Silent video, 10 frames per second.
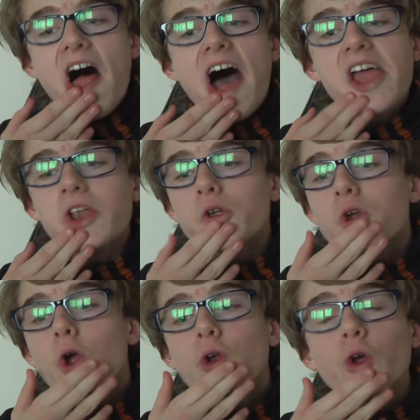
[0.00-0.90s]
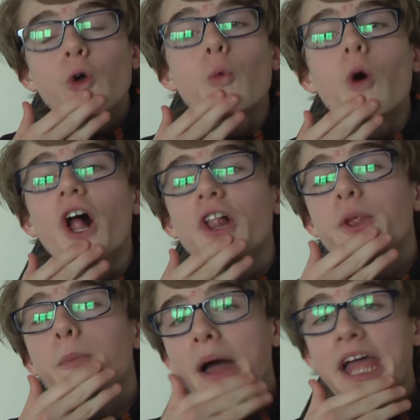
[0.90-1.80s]
intro took a while
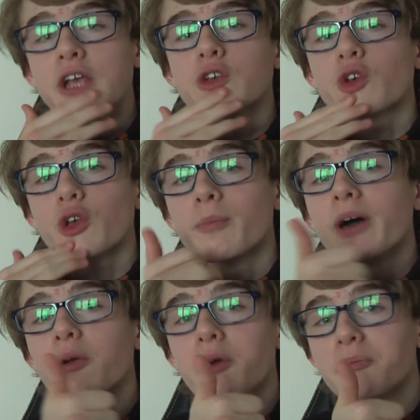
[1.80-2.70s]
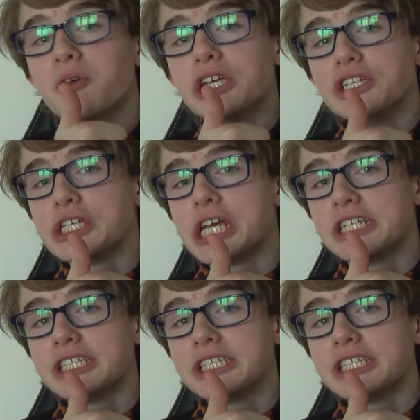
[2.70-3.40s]
to make, so you better appreciate